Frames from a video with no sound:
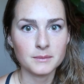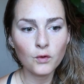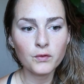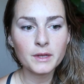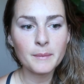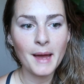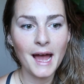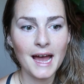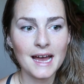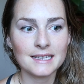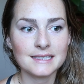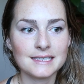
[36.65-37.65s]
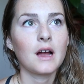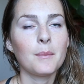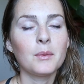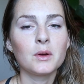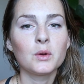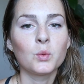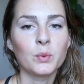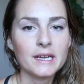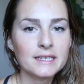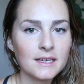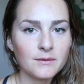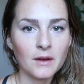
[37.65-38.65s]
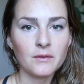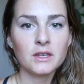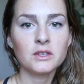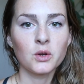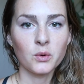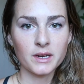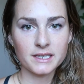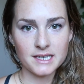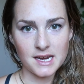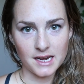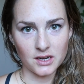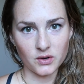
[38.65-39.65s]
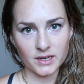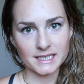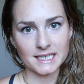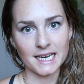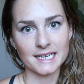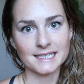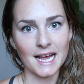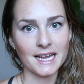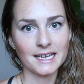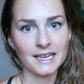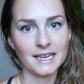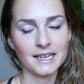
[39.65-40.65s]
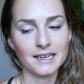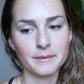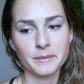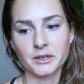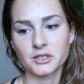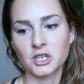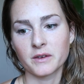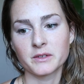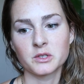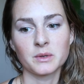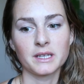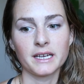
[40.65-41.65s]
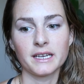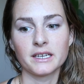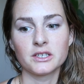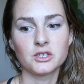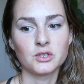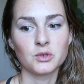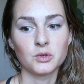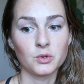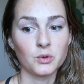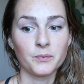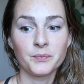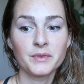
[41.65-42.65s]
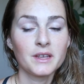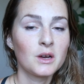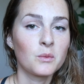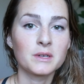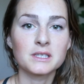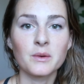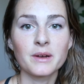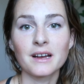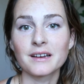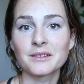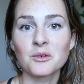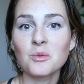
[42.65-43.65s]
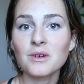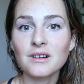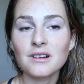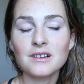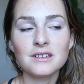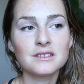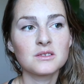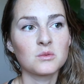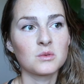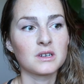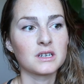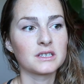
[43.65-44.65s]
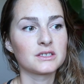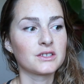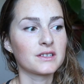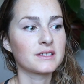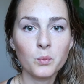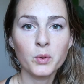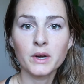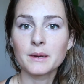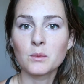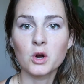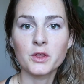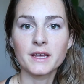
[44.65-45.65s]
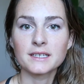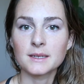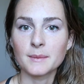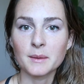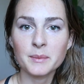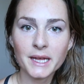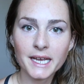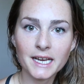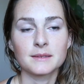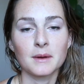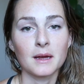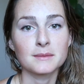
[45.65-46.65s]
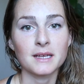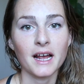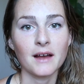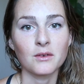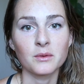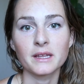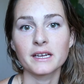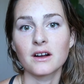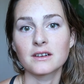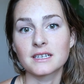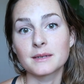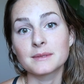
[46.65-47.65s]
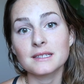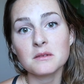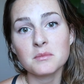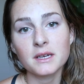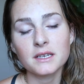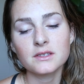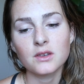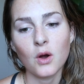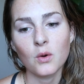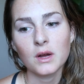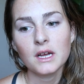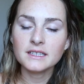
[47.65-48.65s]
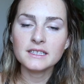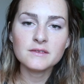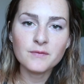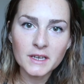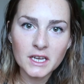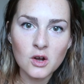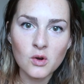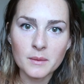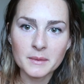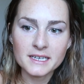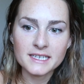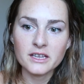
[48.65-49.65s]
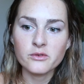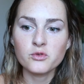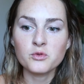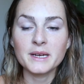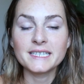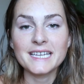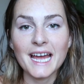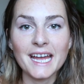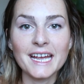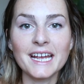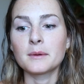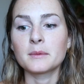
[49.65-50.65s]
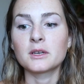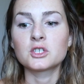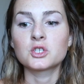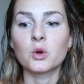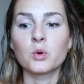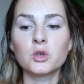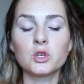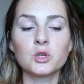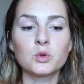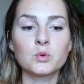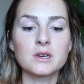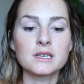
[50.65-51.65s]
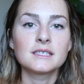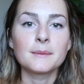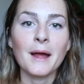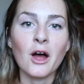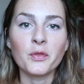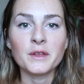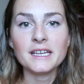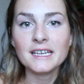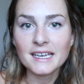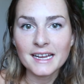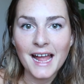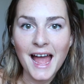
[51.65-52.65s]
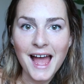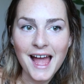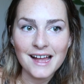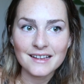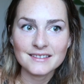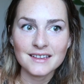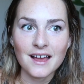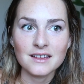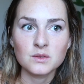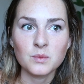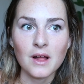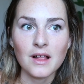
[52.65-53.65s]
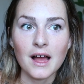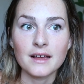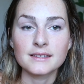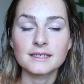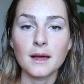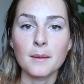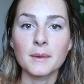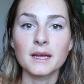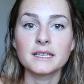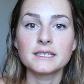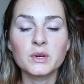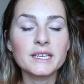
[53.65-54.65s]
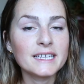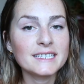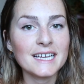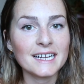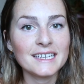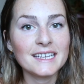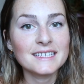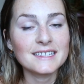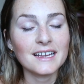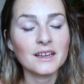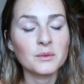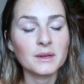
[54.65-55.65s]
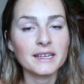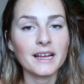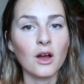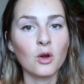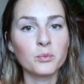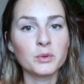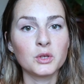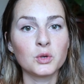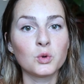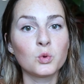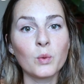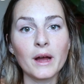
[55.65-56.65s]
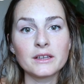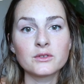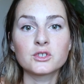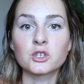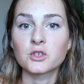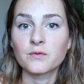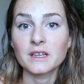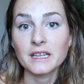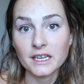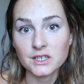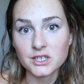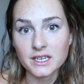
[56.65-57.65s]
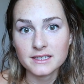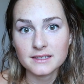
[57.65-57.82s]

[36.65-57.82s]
Over the past couple weeks, I've definitely noticed an increase in anxiety, and I'm not sure if it's related to what's going on in the world or just putting more things on my plate. Sometimes I have a really hard time sleeping, so in this video I'm going to take you through my day. I'm going to show you some healthy eating hacks as well as some breathing techniques that can really help you when you start to feel anxious.